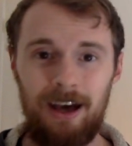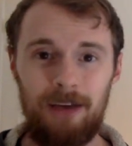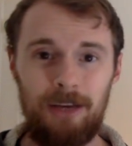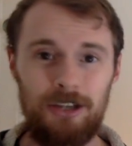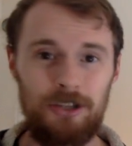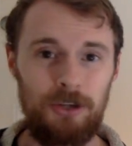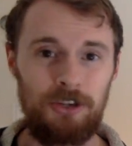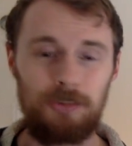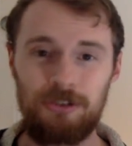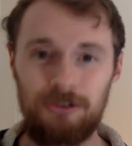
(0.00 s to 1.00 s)
make sure you
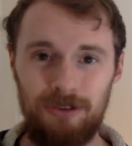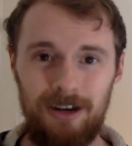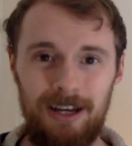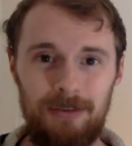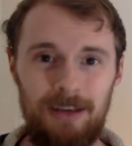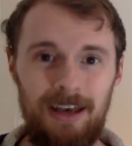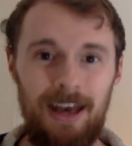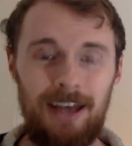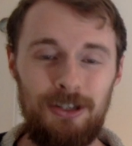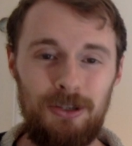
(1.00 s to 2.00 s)
subscribe,
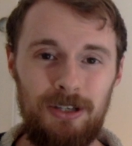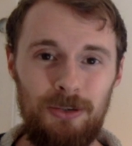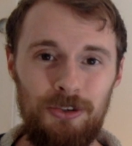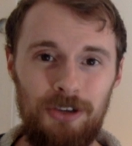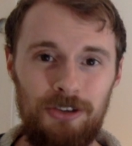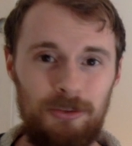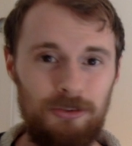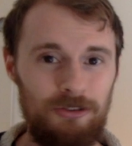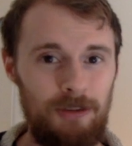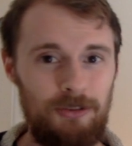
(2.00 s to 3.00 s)
and you can also
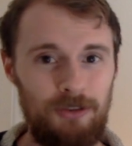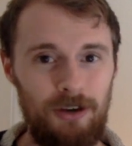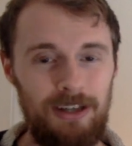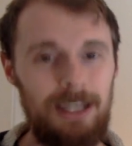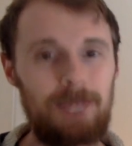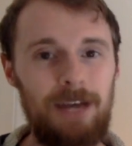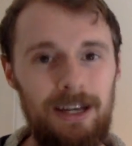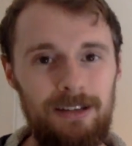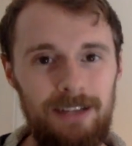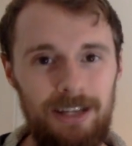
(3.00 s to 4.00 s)
subscribe to our
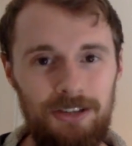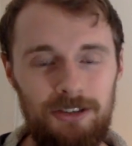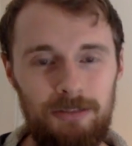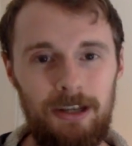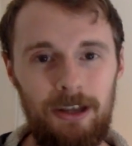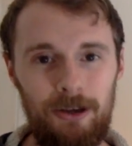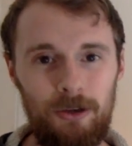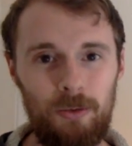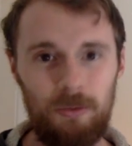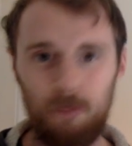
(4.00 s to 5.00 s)
email list
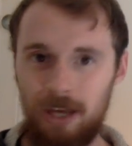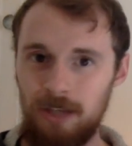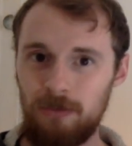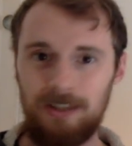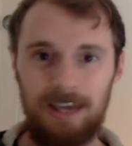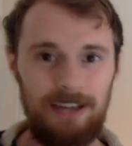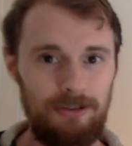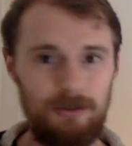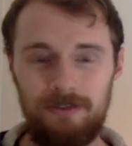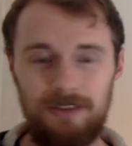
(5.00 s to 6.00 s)
below where you'll get
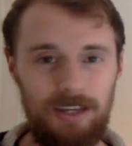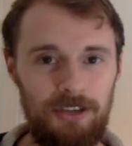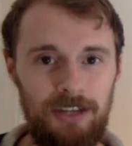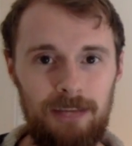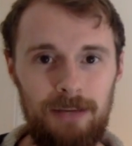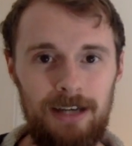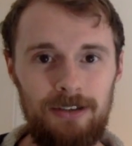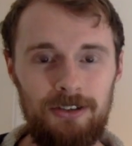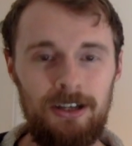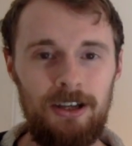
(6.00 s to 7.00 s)
all of these
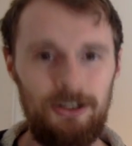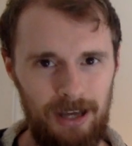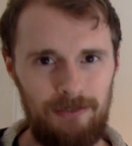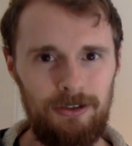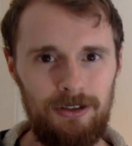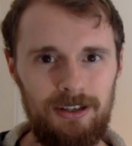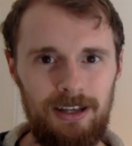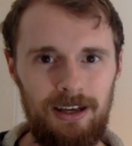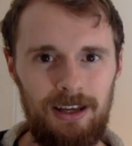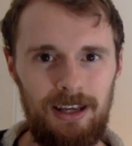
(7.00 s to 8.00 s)
emails. So have a look
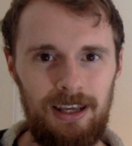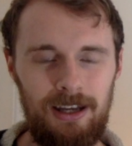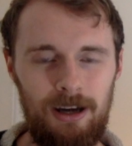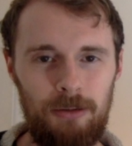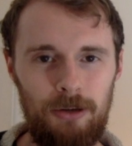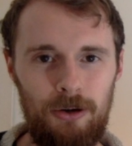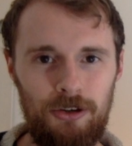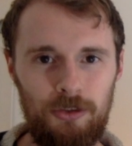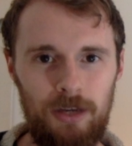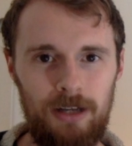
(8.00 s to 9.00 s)
in our blog
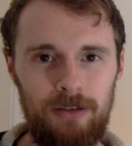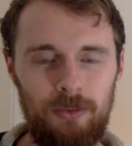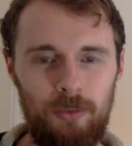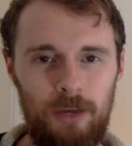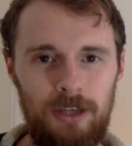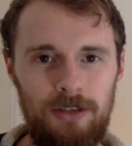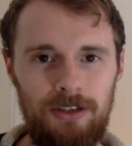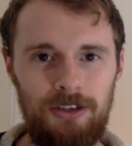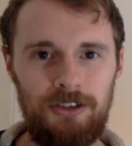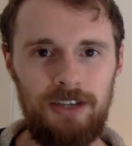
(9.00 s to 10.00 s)
as well, where you
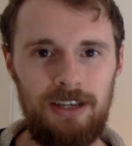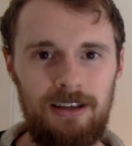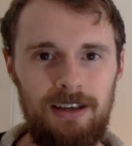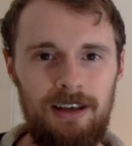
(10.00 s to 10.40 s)
can see